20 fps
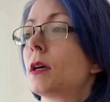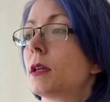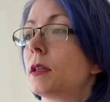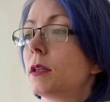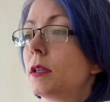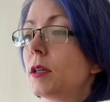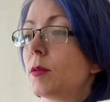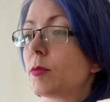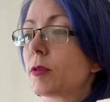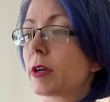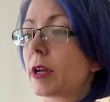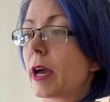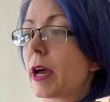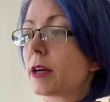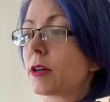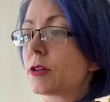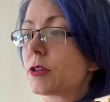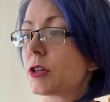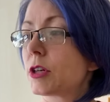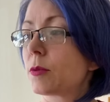Libra and
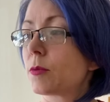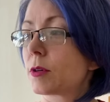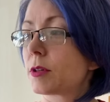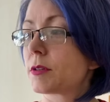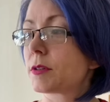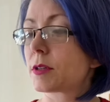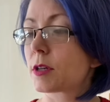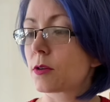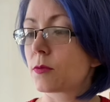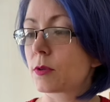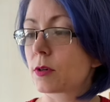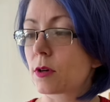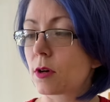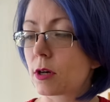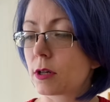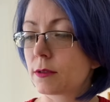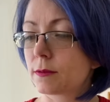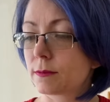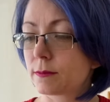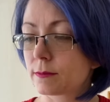energy, what is going
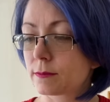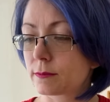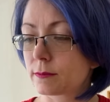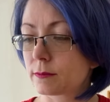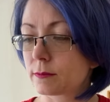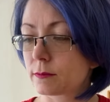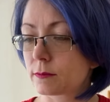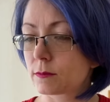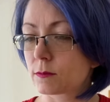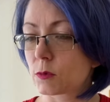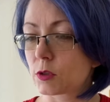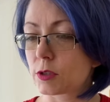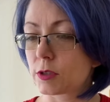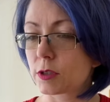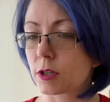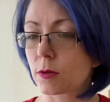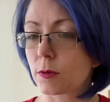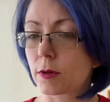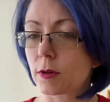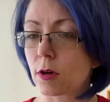on? What is
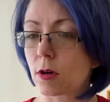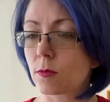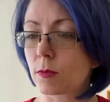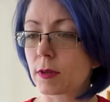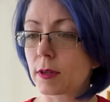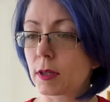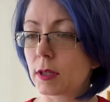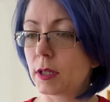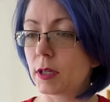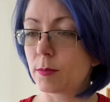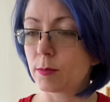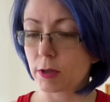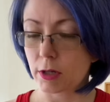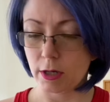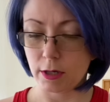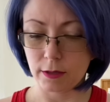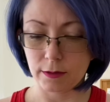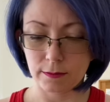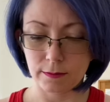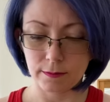going on with
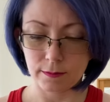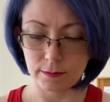Libra